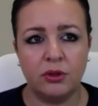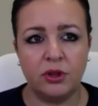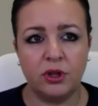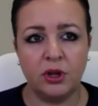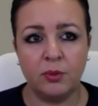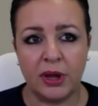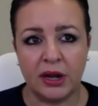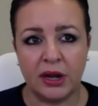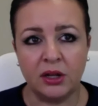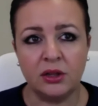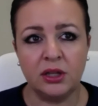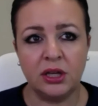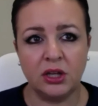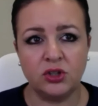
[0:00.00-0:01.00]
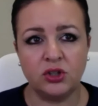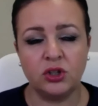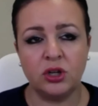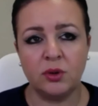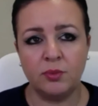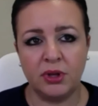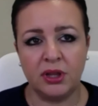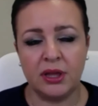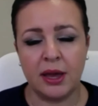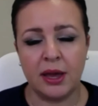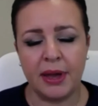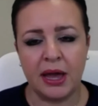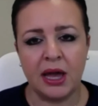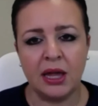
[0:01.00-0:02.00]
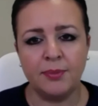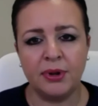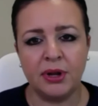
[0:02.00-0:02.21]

theoretically, it shouldn't be that bad,